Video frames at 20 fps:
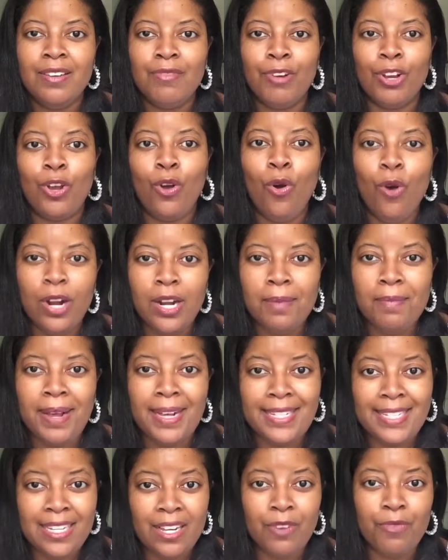recording
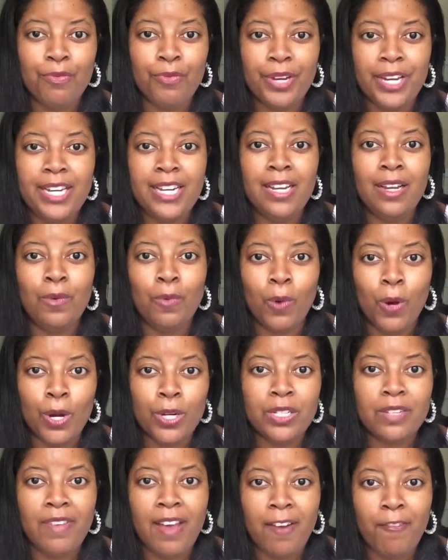myself reading
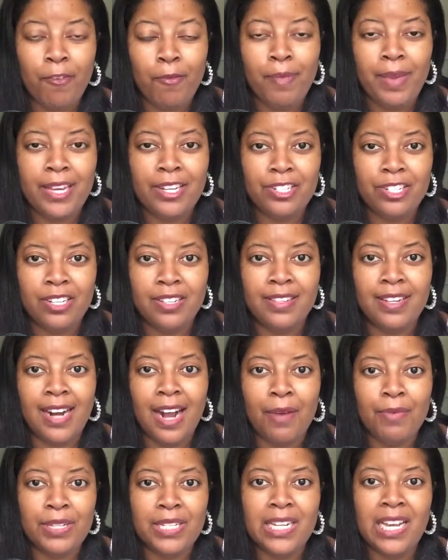words of affirmation that
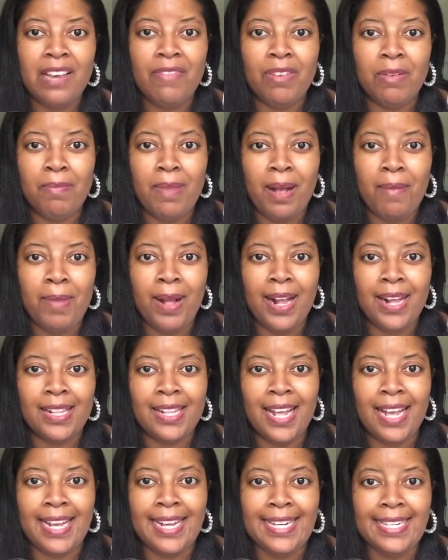I was given by my
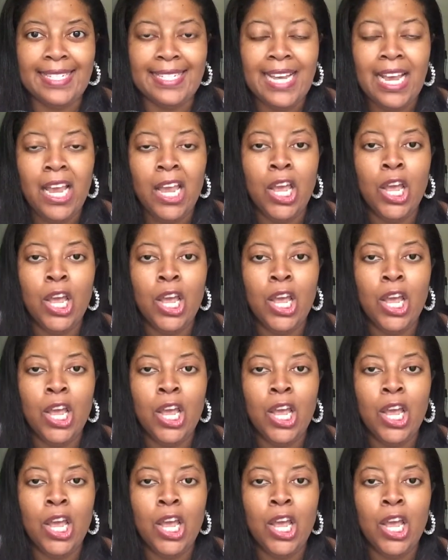client,